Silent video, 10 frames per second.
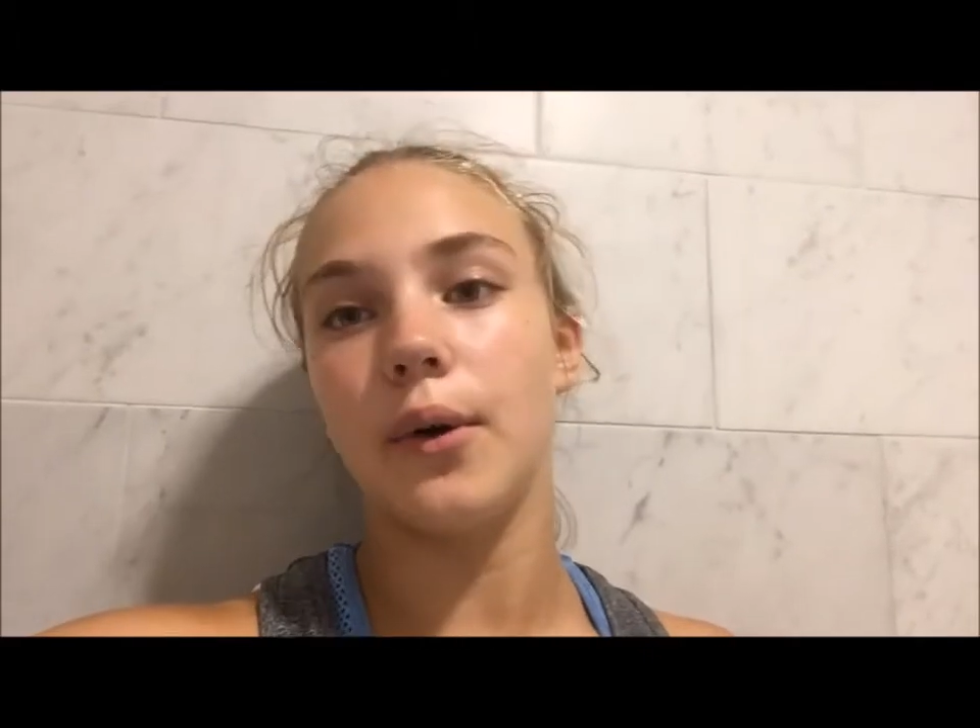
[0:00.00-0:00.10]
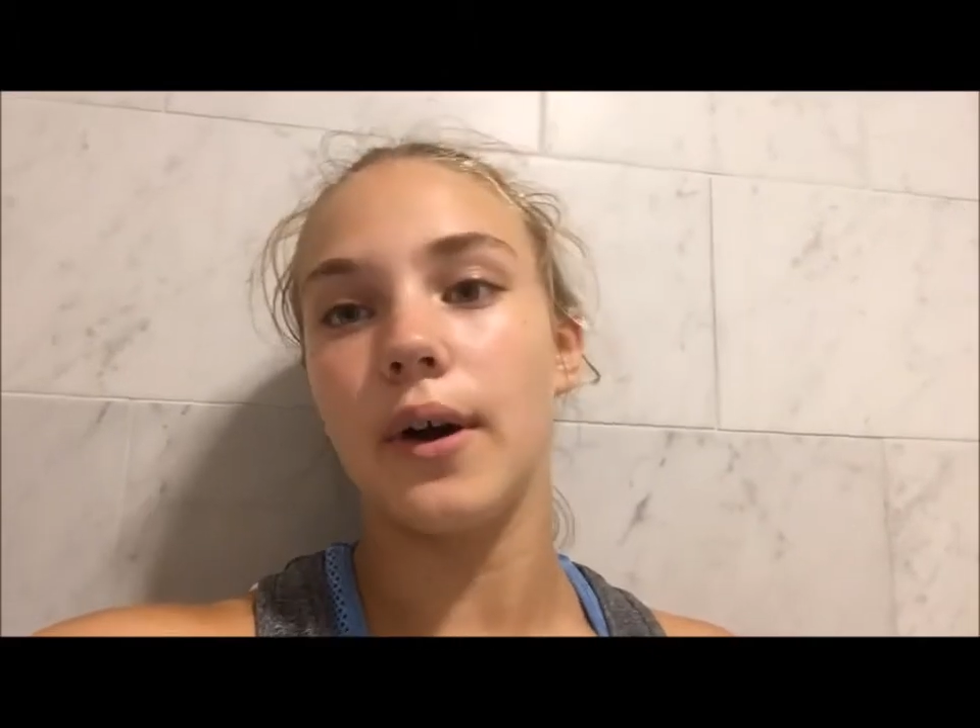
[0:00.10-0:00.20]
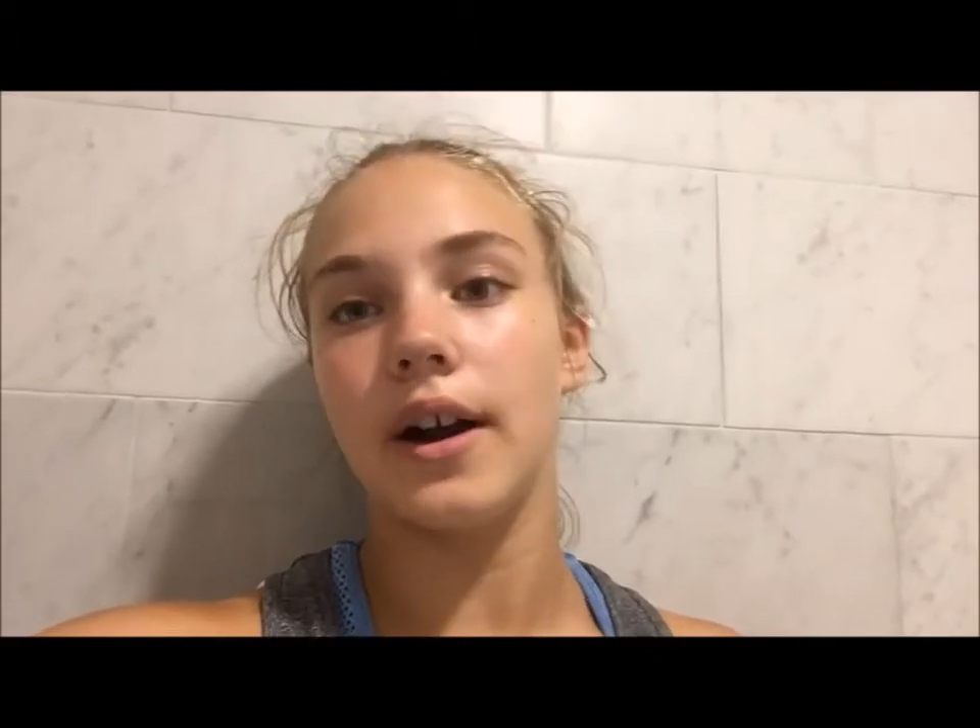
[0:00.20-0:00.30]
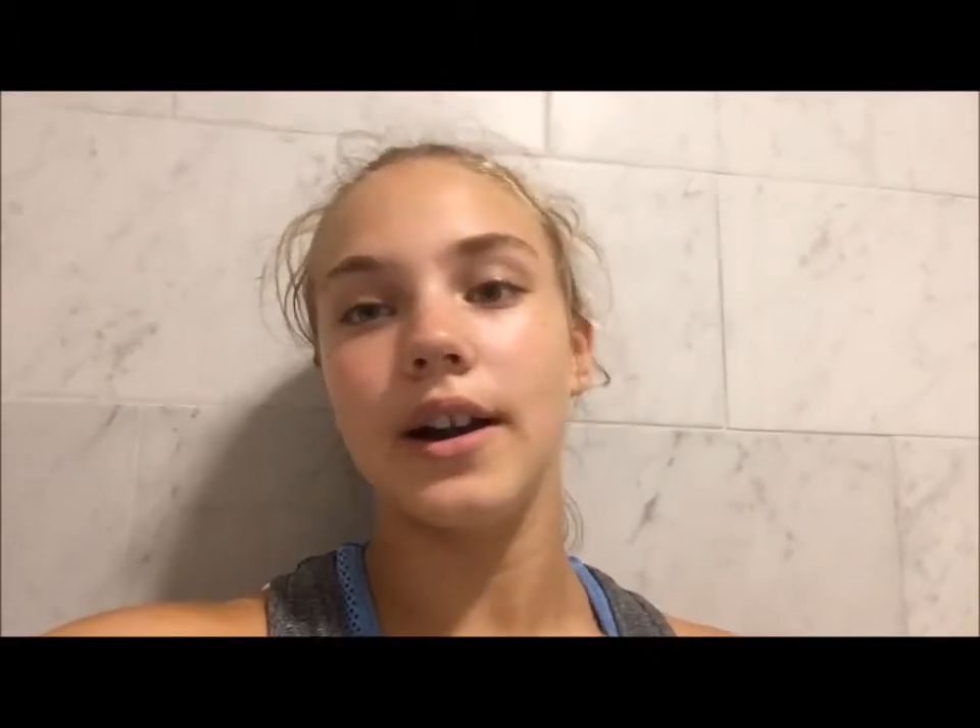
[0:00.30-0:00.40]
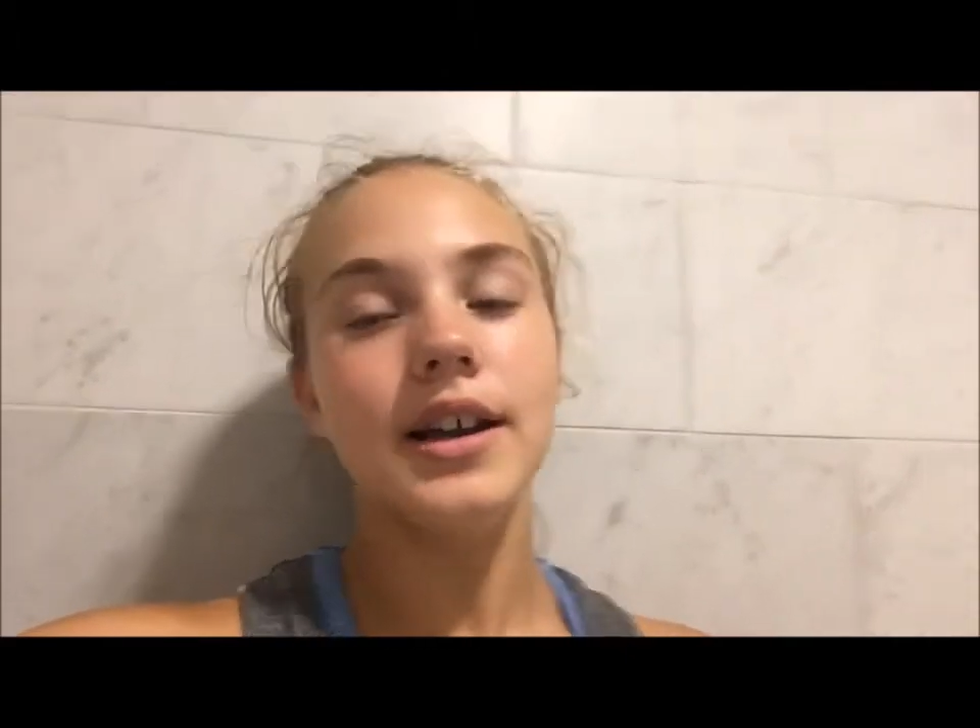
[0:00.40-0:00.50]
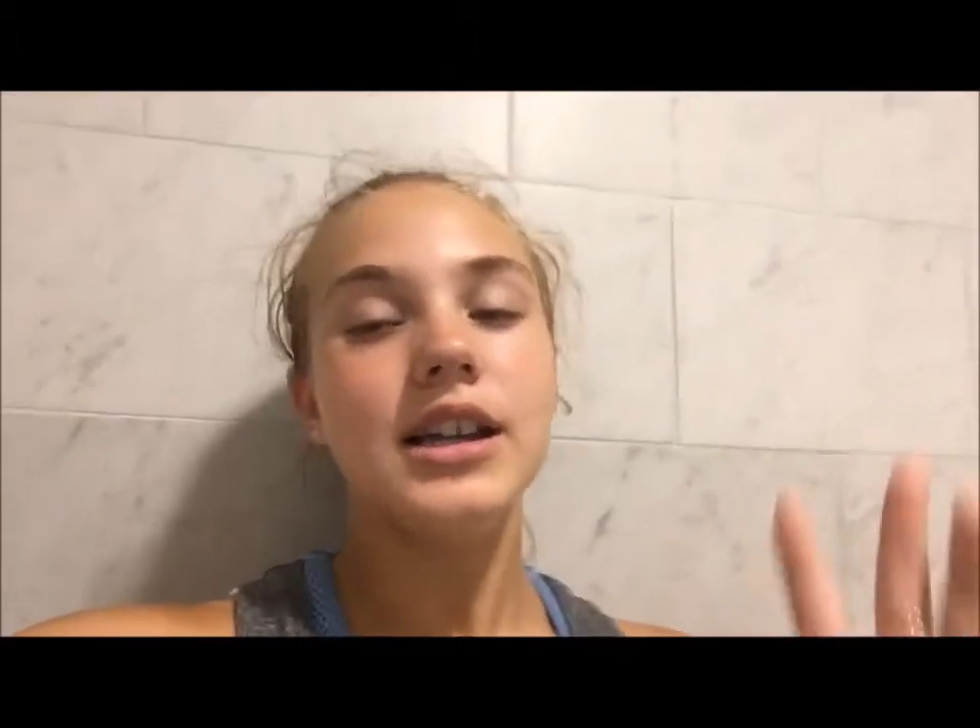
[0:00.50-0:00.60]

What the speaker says: or